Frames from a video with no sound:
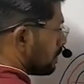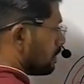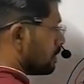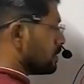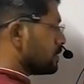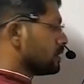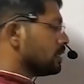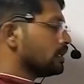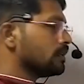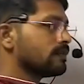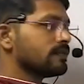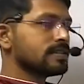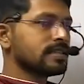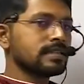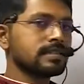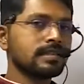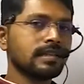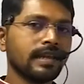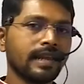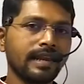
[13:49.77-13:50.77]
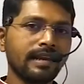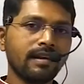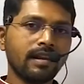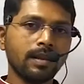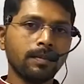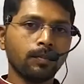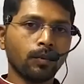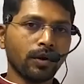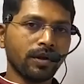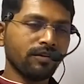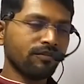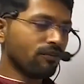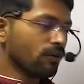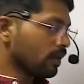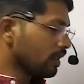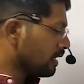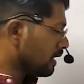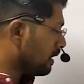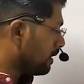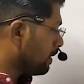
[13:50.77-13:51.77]
serves as the entry point for
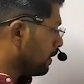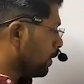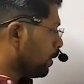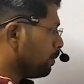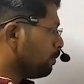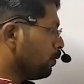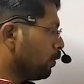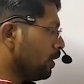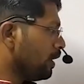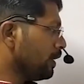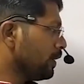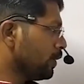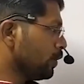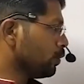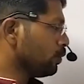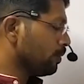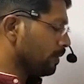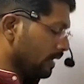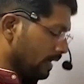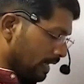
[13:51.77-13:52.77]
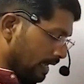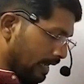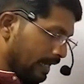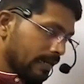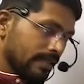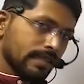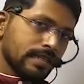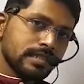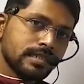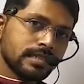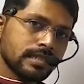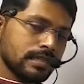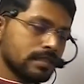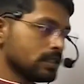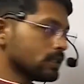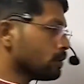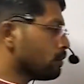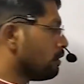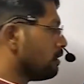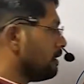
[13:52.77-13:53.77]
the pollen tube, and this
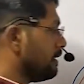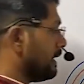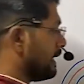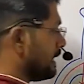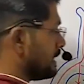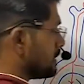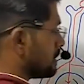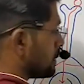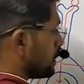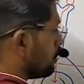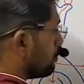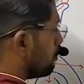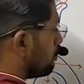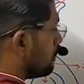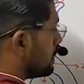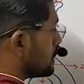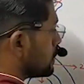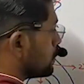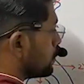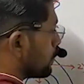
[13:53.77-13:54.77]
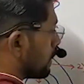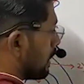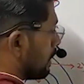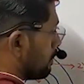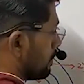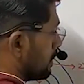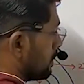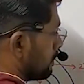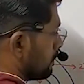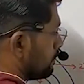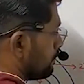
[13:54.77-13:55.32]
is called as mesogamy.